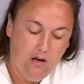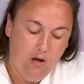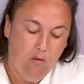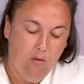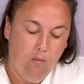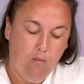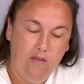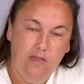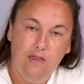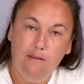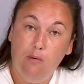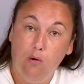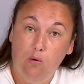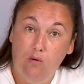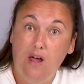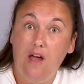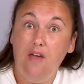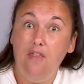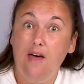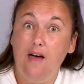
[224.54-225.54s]
go and win the ball
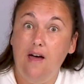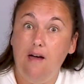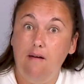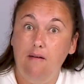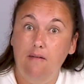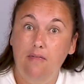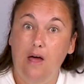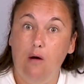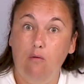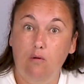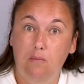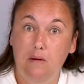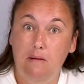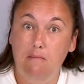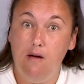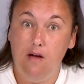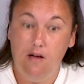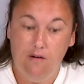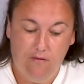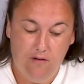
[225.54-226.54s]
like that. That would be
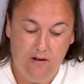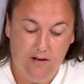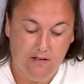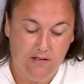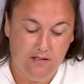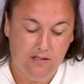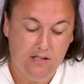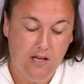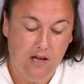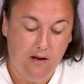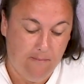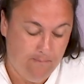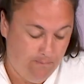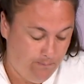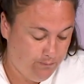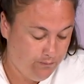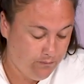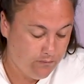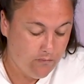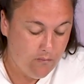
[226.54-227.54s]
marvellous. So
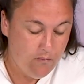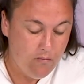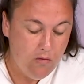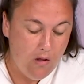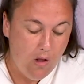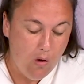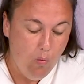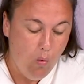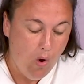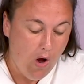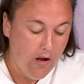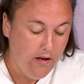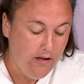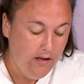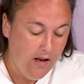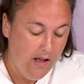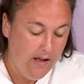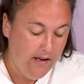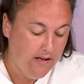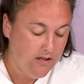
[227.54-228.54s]
what I'd
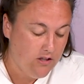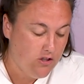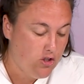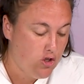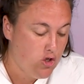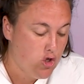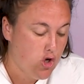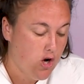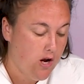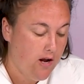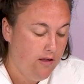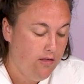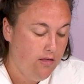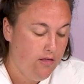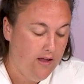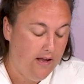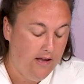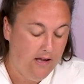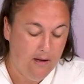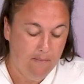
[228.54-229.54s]
like us to try and
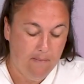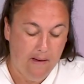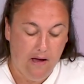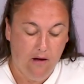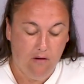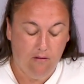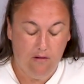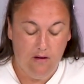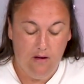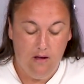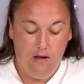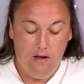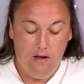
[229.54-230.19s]
think about,